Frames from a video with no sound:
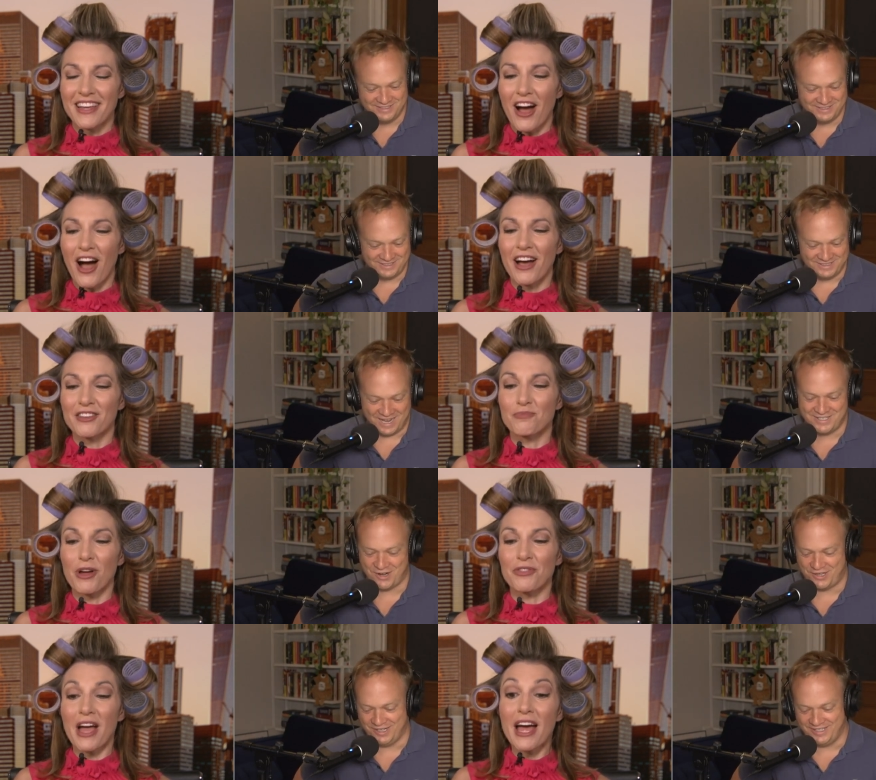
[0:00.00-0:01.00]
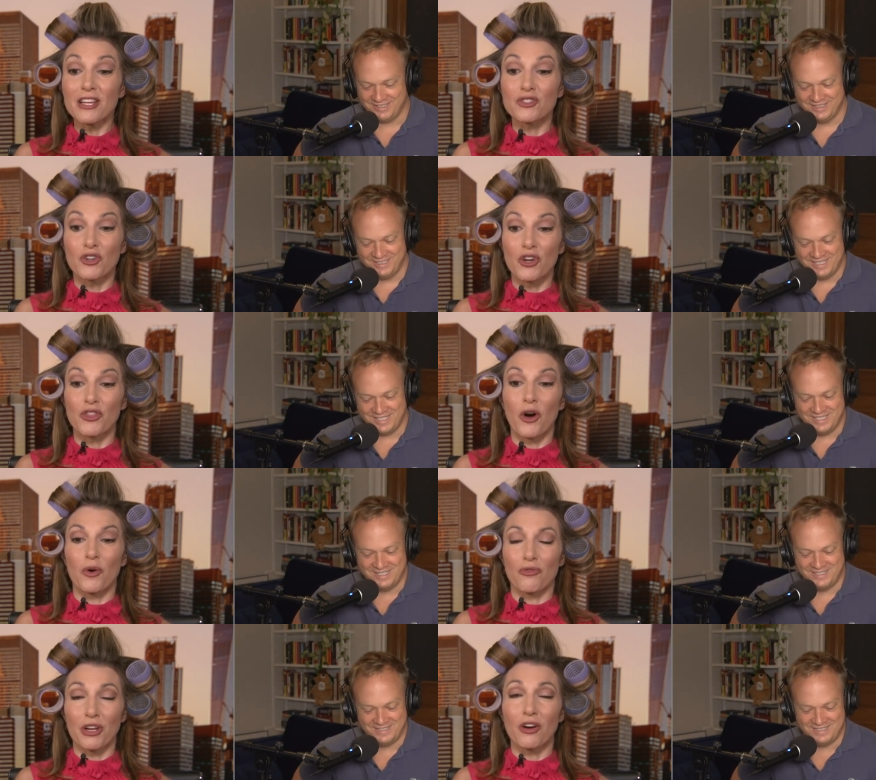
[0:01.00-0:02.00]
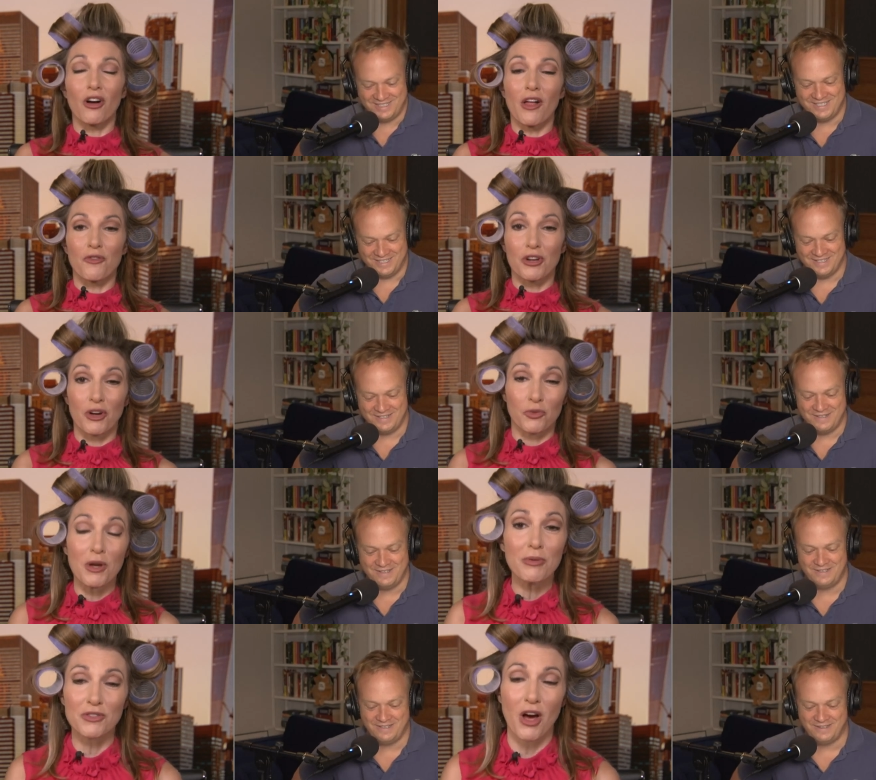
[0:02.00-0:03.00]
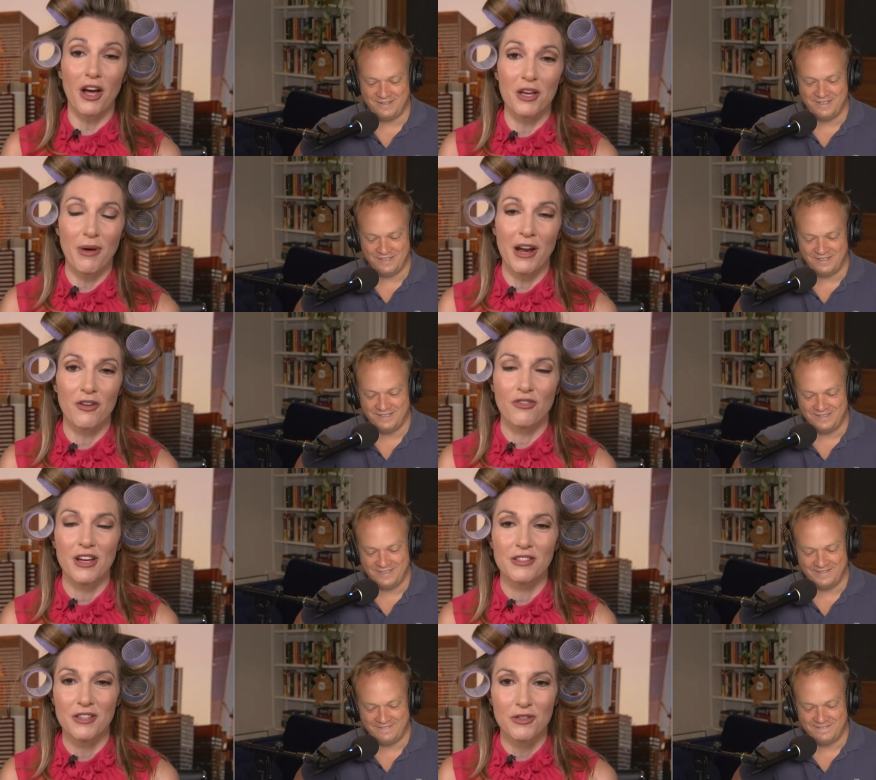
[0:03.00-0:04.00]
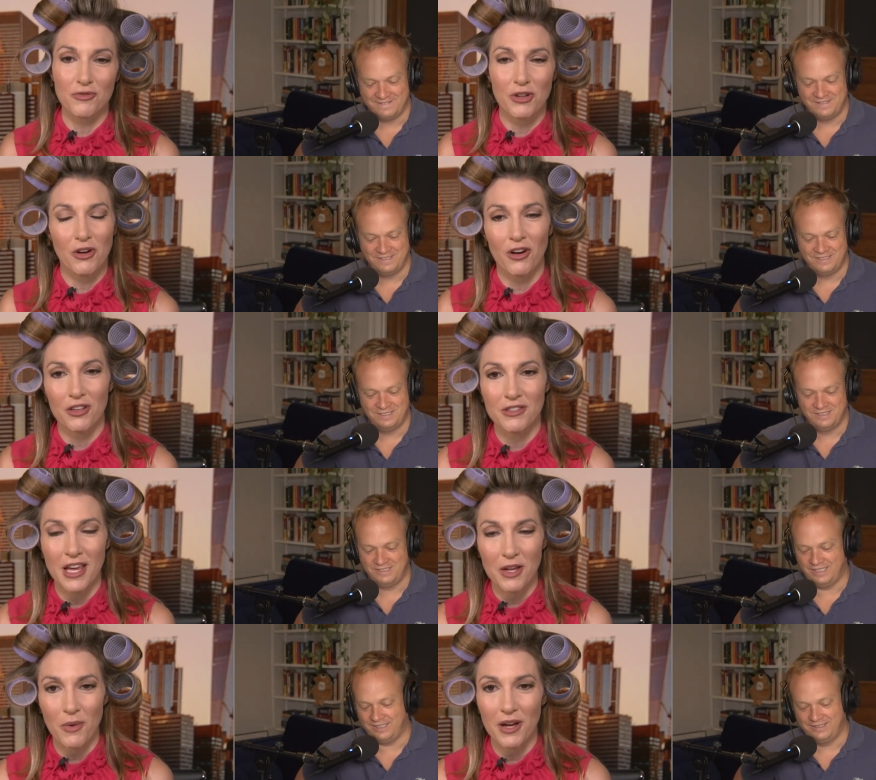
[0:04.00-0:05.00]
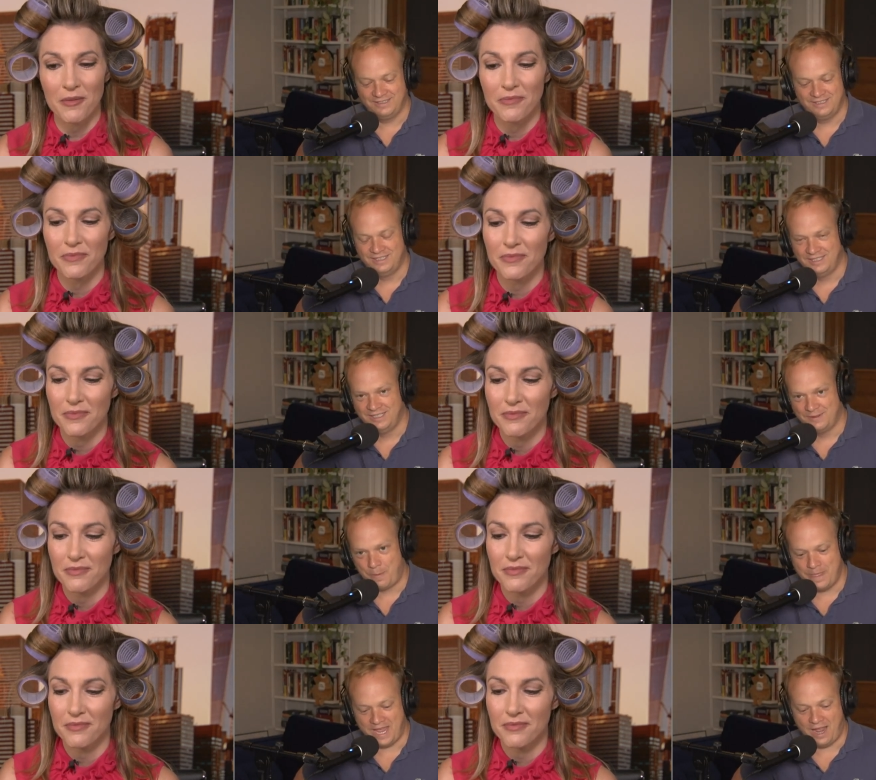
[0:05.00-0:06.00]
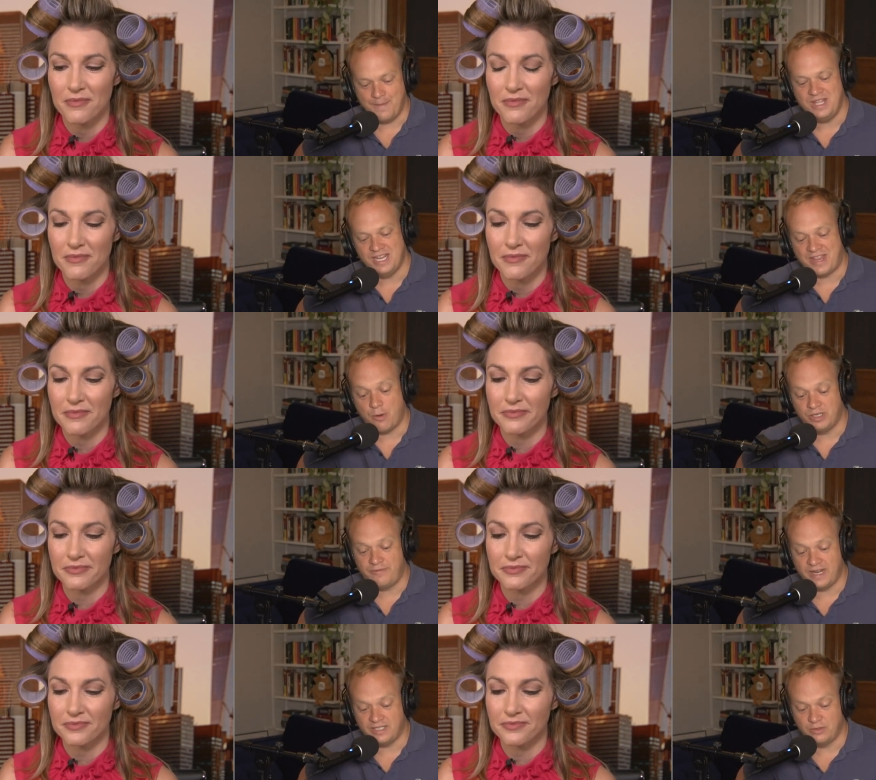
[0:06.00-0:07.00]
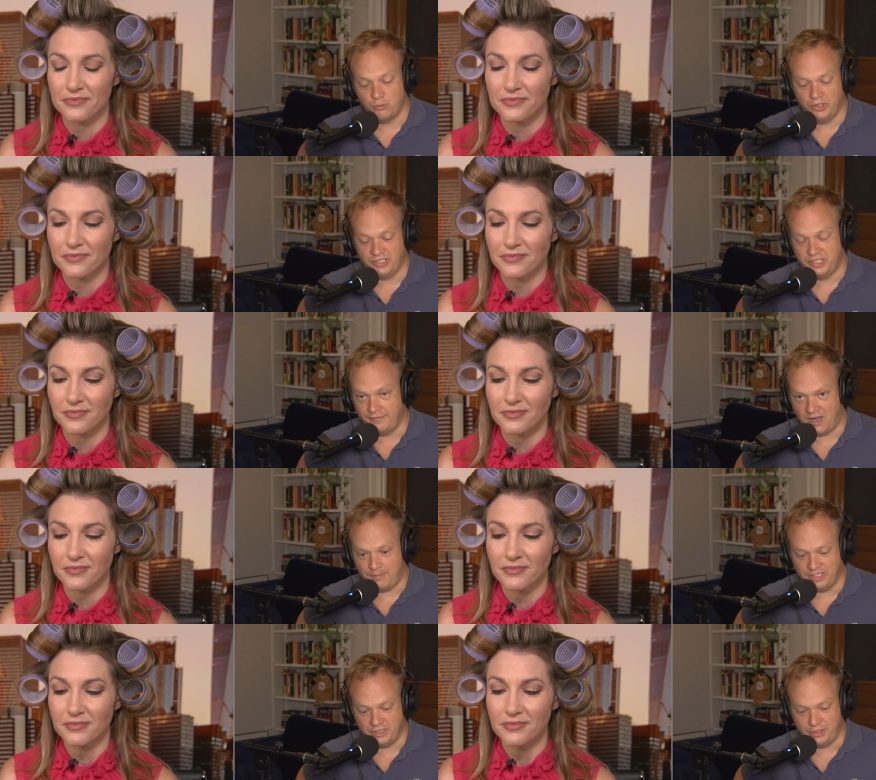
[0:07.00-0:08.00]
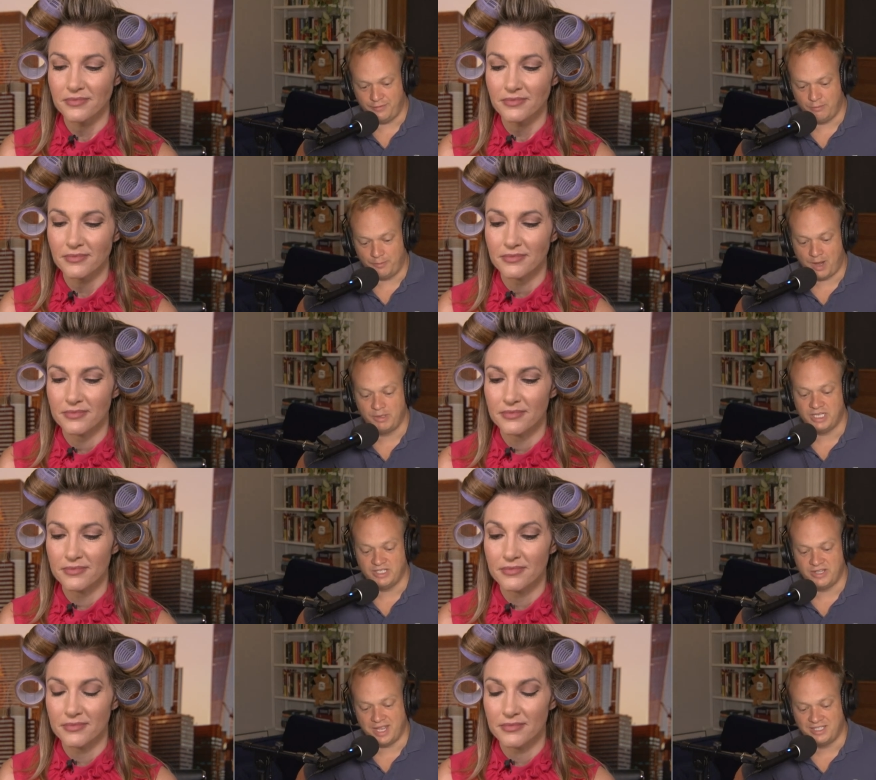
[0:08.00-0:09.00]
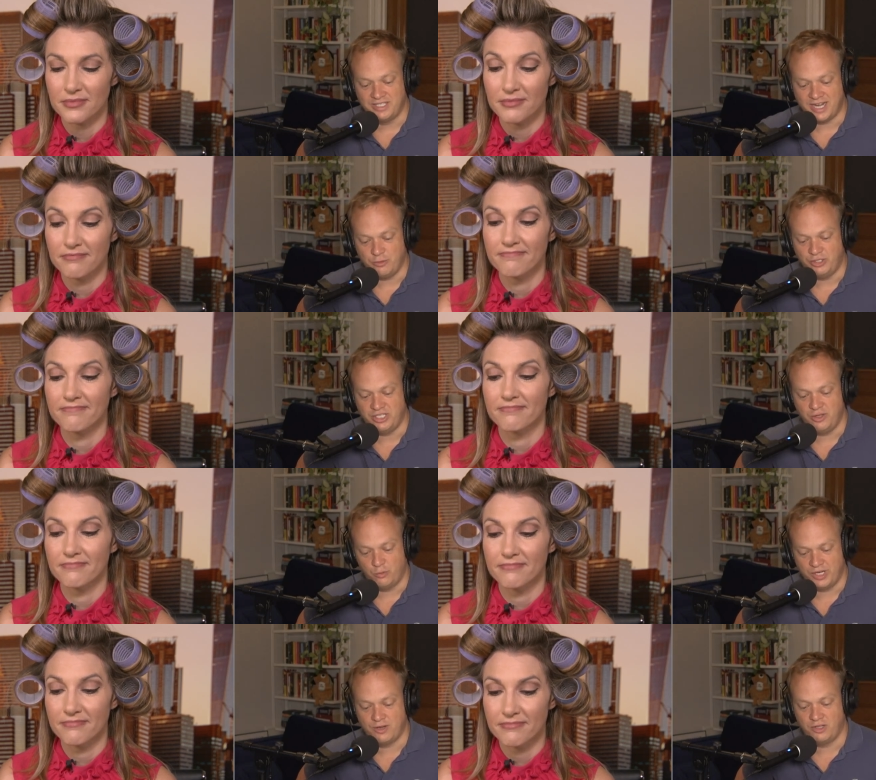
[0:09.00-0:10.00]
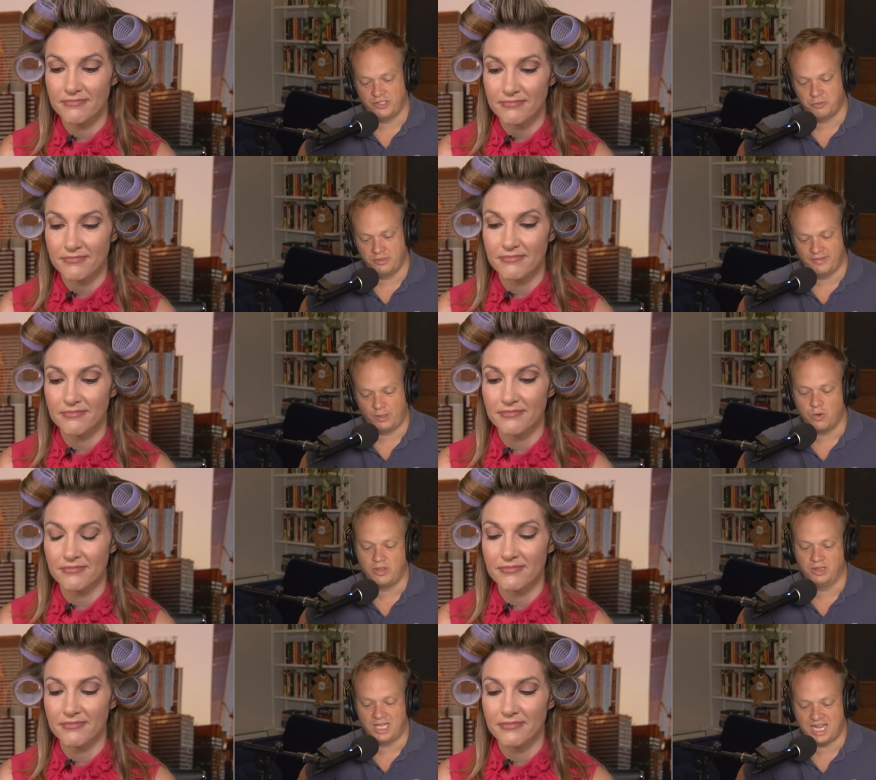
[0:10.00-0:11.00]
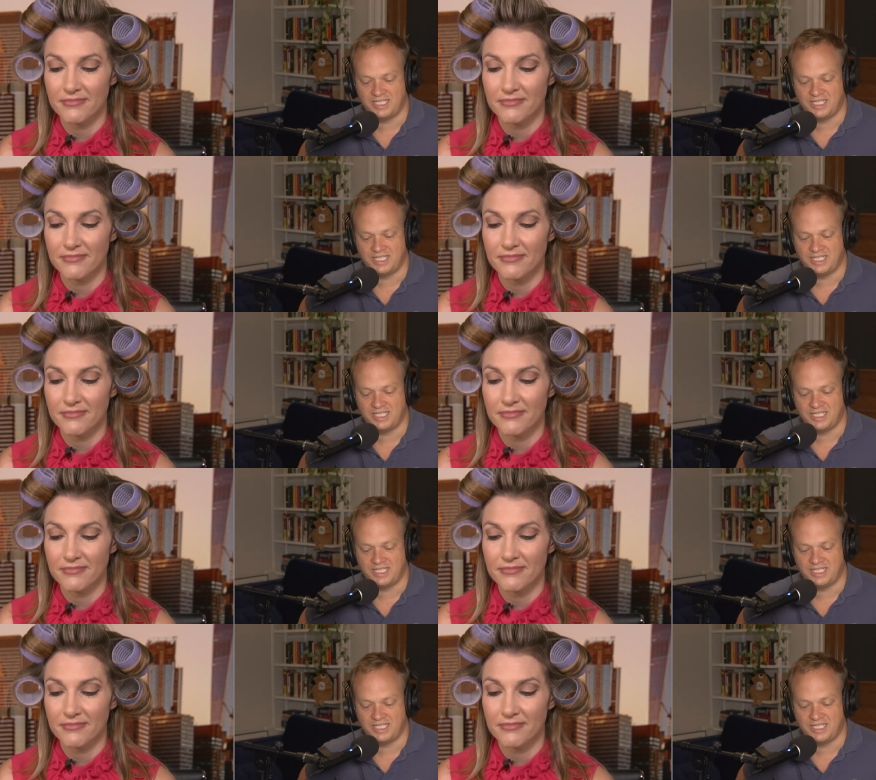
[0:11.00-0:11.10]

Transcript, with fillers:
Speaker 1: uh, but that is good though a recall on the recalls we've been talking about how crazy this recall is anyway
Speaker 2: yeah, yeah I mean, th- that would face really stiff opposition from Republicans in that state who see the recall as sort of like one of the last